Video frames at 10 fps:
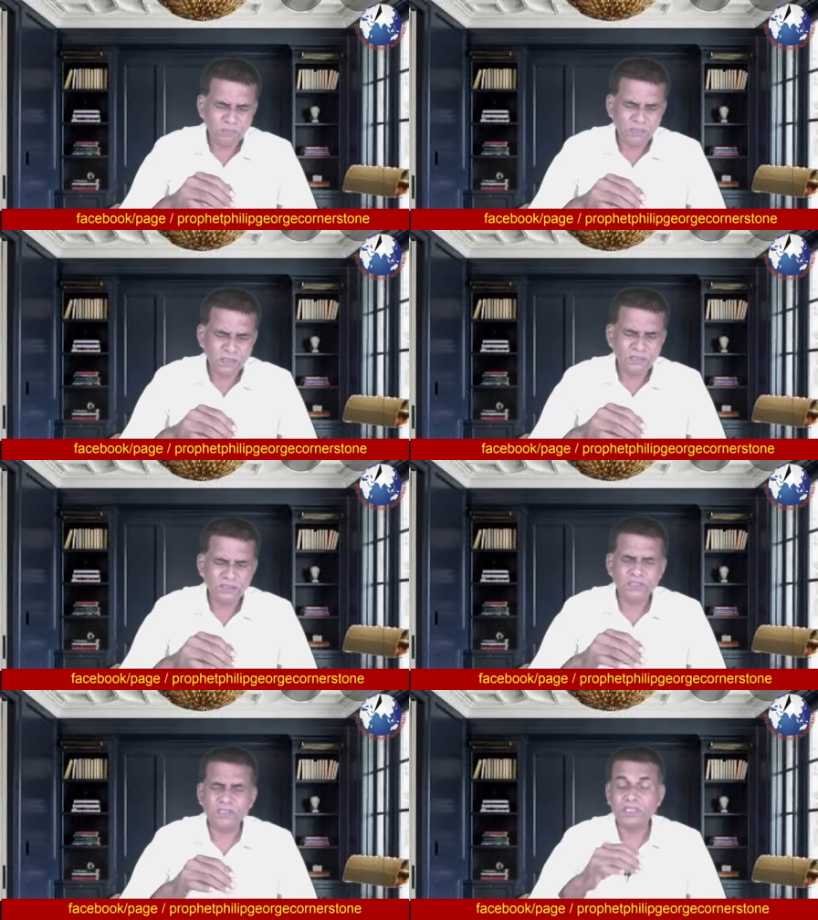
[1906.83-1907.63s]
Um, uh,
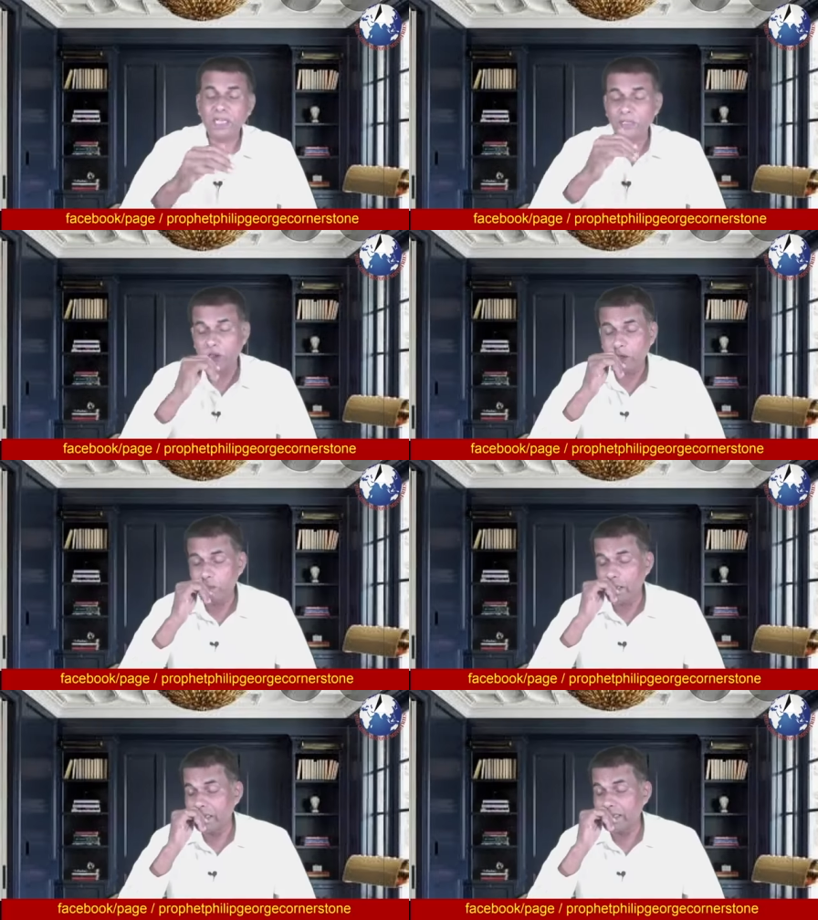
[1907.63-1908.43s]
Sister
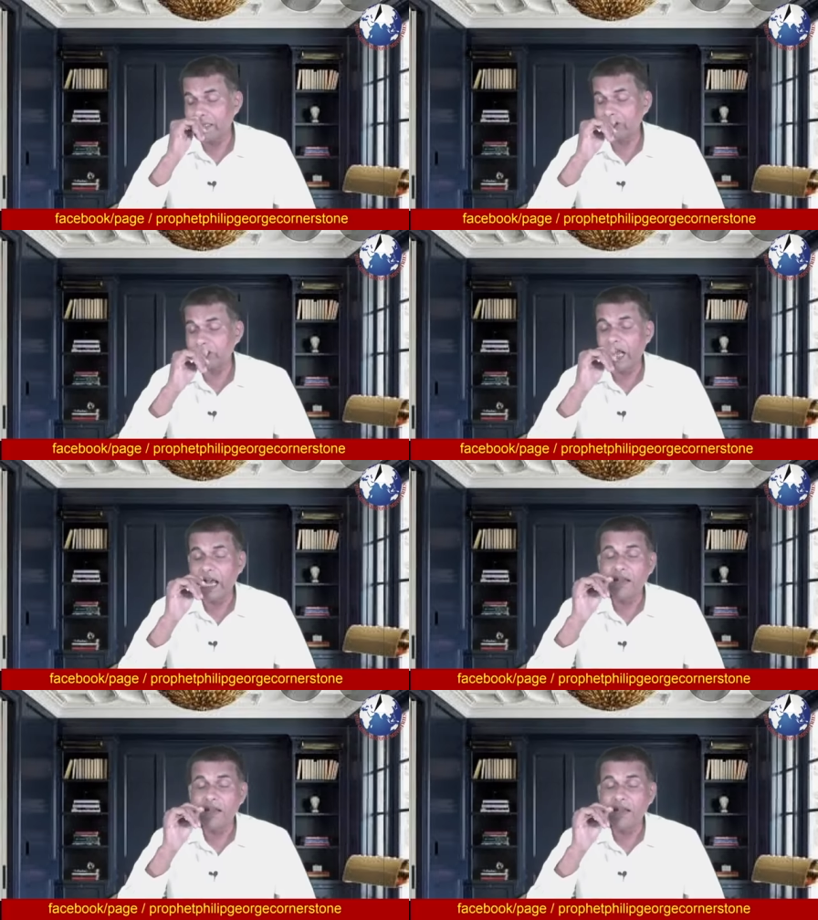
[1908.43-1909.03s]
Norma Garza,